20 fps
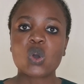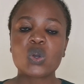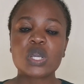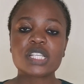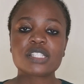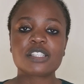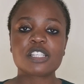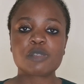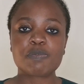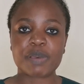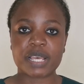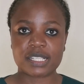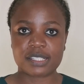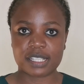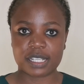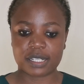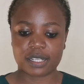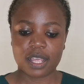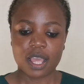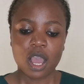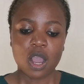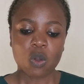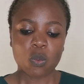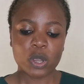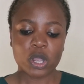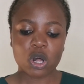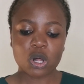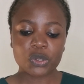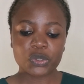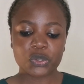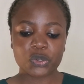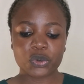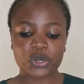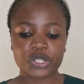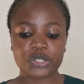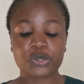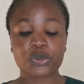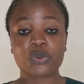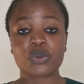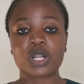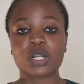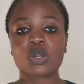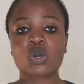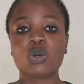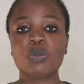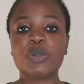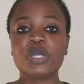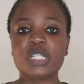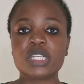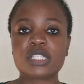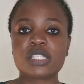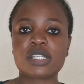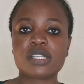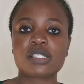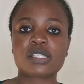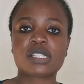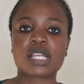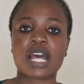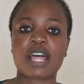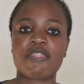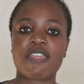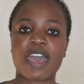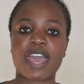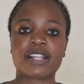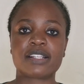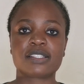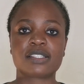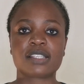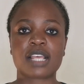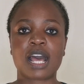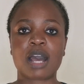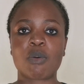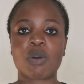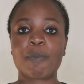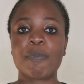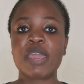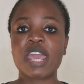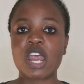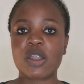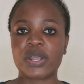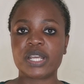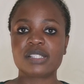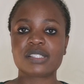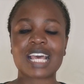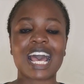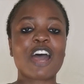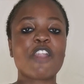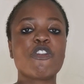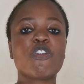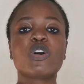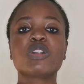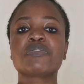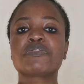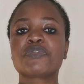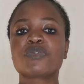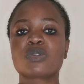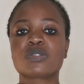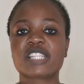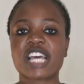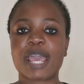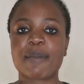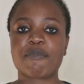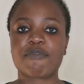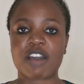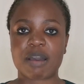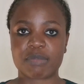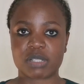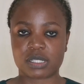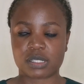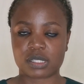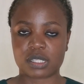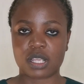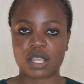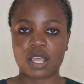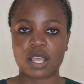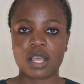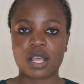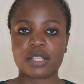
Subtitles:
Who is this person? We all know in the rural communities that our parents are not full-time farmers.